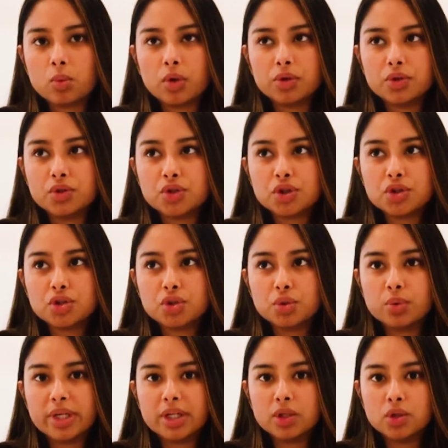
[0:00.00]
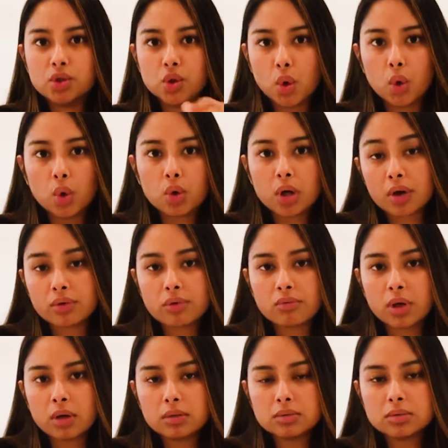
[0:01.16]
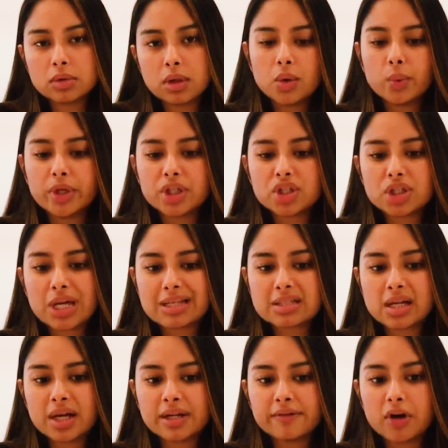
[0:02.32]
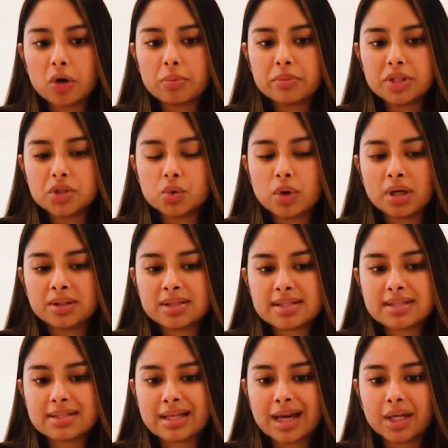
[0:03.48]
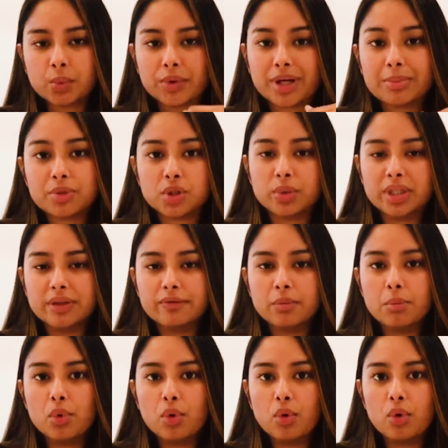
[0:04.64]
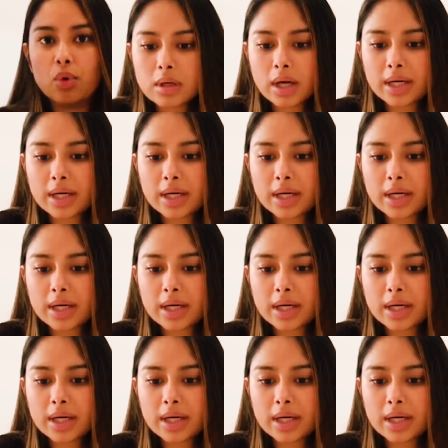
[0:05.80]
what you should do in your current role, which has kind of helped me to understand what I'm doing even more.